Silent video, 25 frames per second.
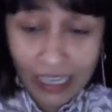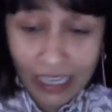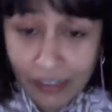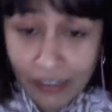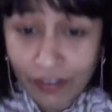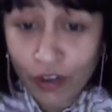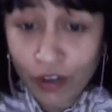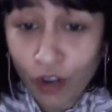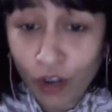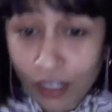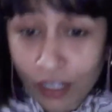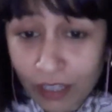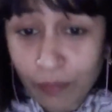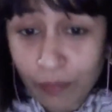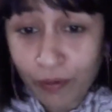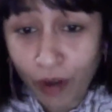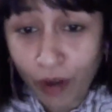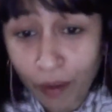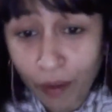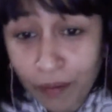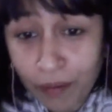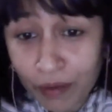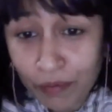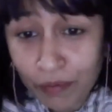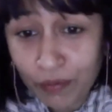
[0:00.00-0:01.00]
even all the
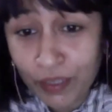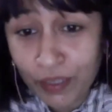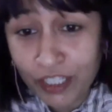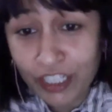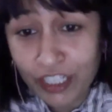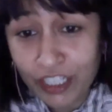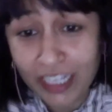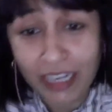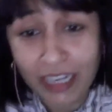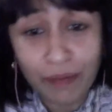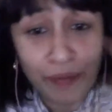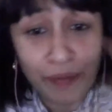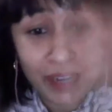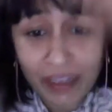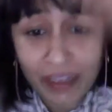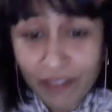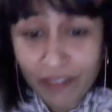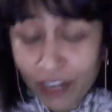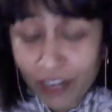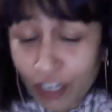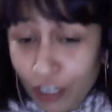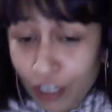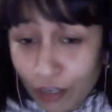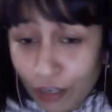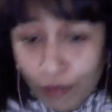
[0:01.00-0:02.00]
problems with GDP,
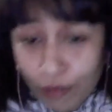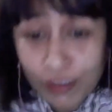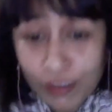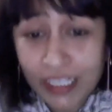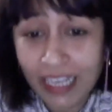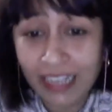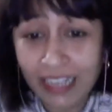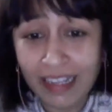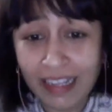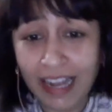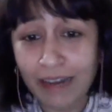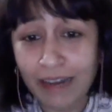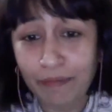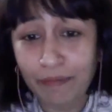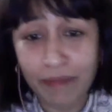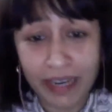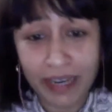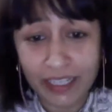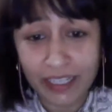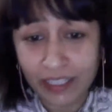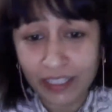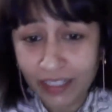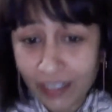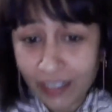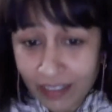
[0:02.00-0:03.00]
even using that
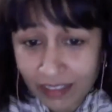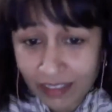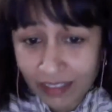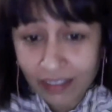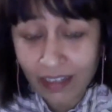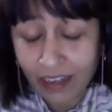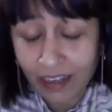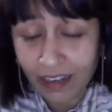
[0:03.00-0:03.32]
measure,